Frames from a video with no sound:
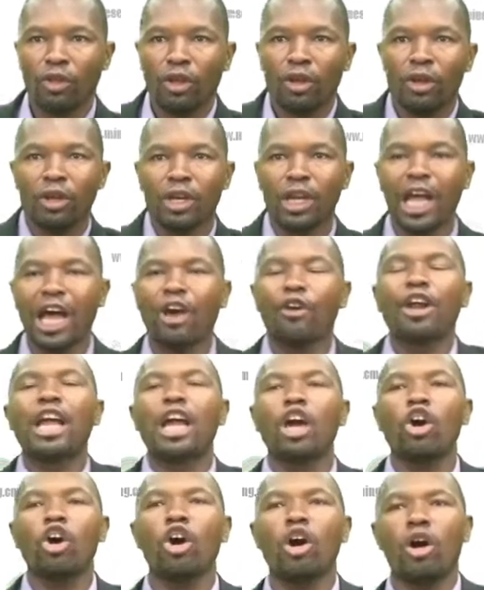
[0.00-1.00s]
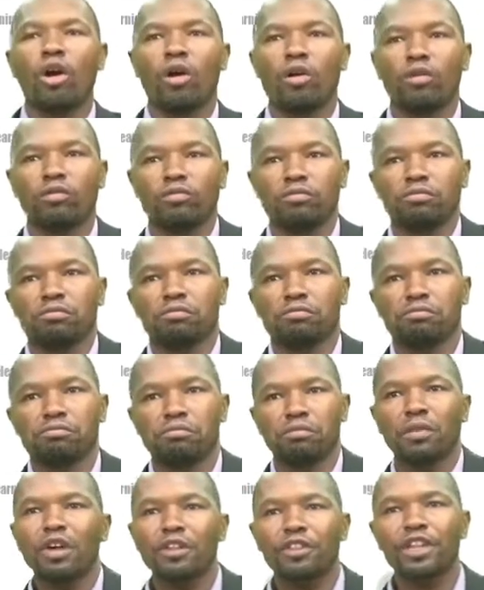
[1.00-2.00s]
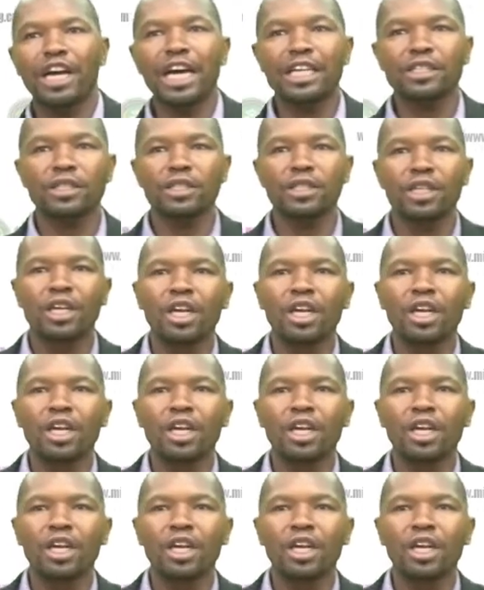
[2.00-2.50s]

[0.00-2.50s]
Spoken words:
Now recall that